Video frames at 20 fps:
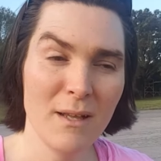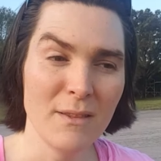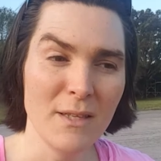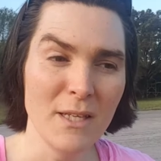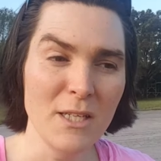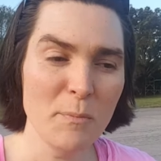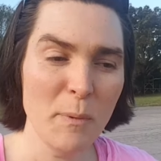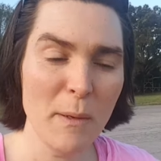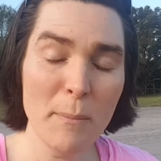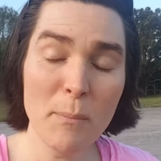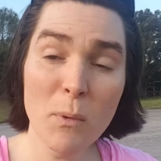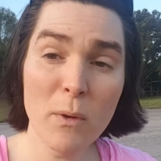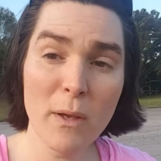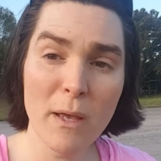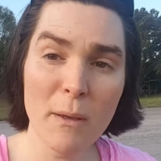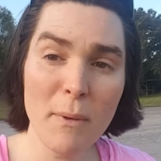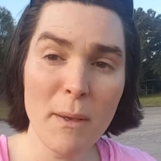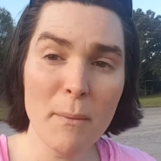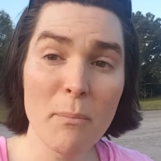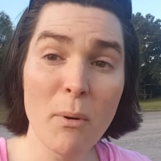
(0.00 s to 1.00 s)
These people
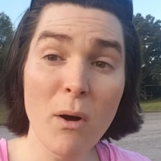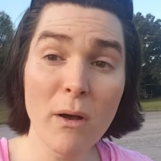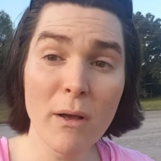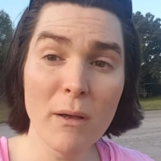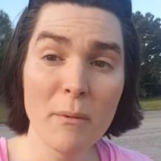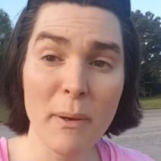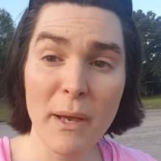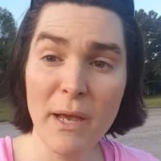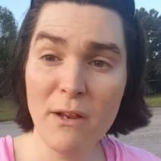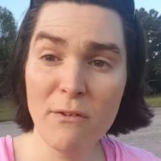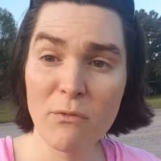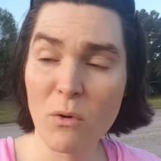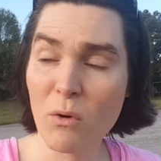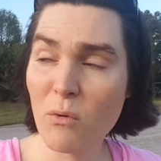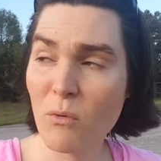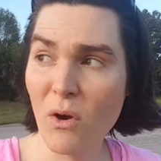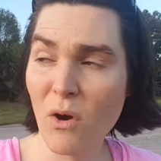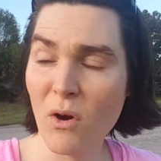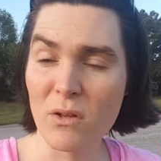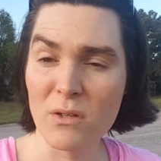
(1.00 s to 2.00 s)
can be bought and paid for
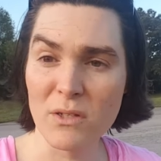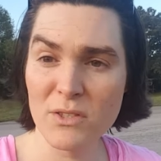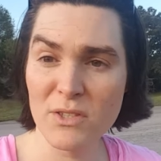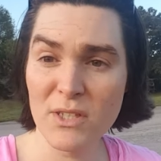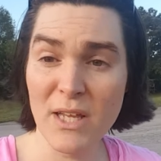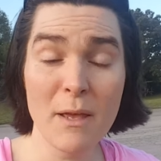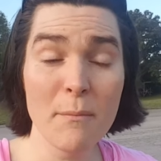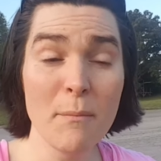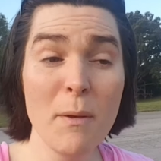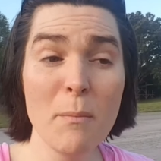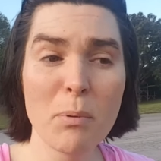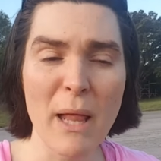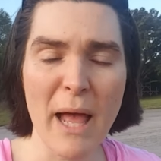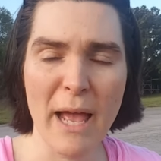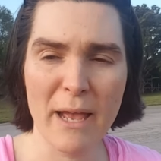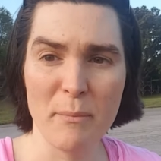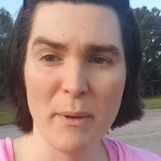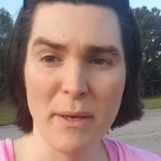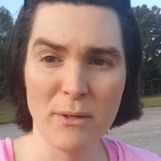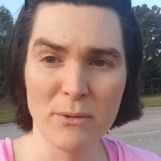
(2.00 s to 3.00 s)
regardless. They can be
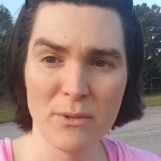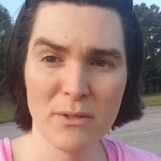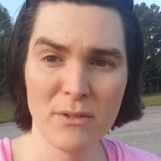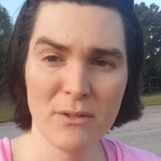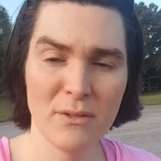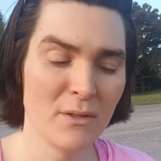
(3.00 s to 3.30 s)
blackmailed.